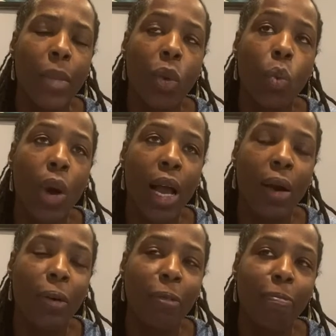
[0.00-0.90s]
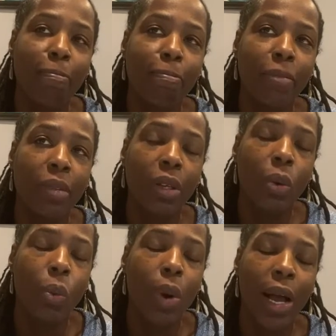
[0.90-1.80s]
Wow.
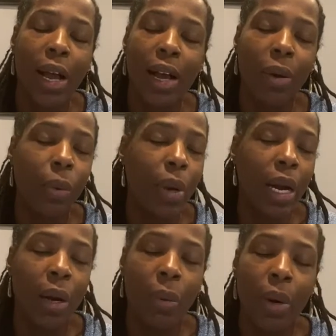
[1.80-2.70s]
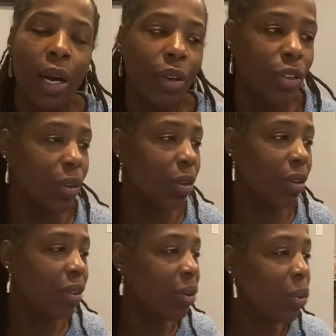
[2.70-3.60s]
Wow, wow, wow, y'all.
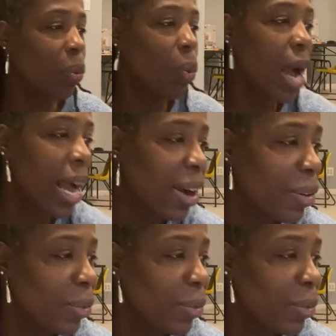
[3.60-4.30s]
Wow.